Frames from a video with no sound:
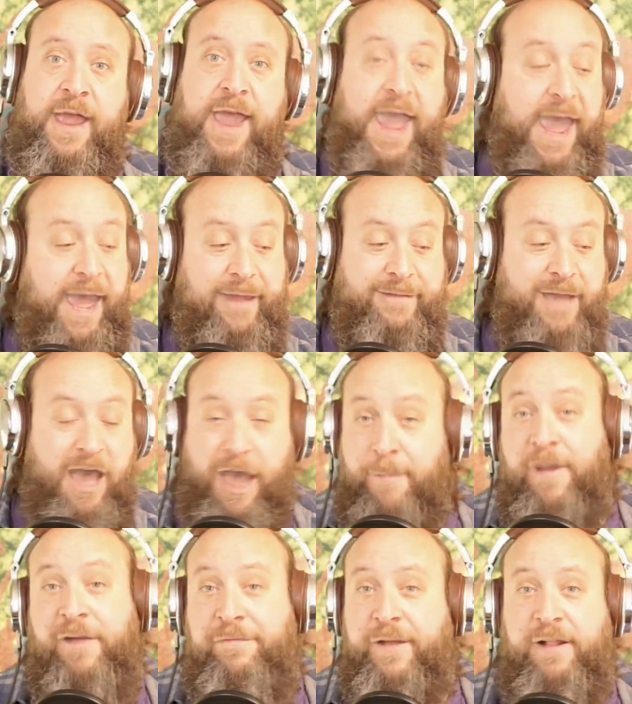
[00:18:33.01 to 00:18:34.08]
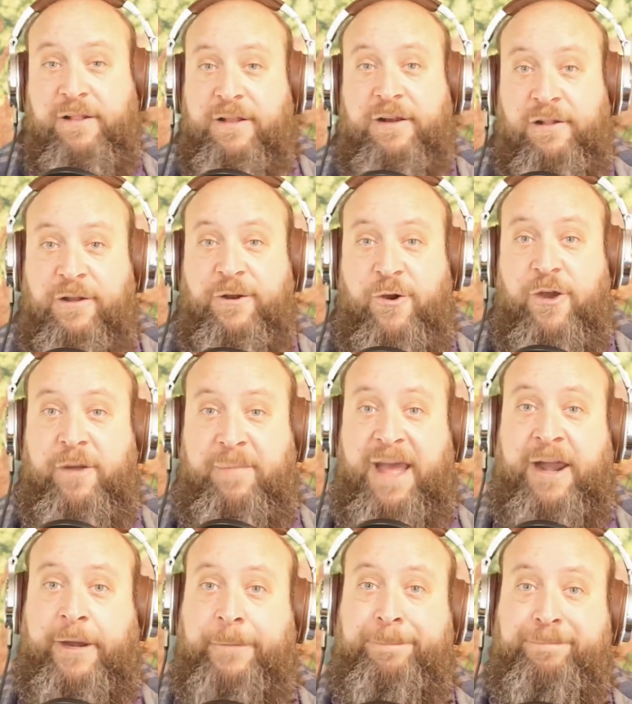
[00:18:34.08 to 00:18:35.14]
And I might feel a little annoyed about it.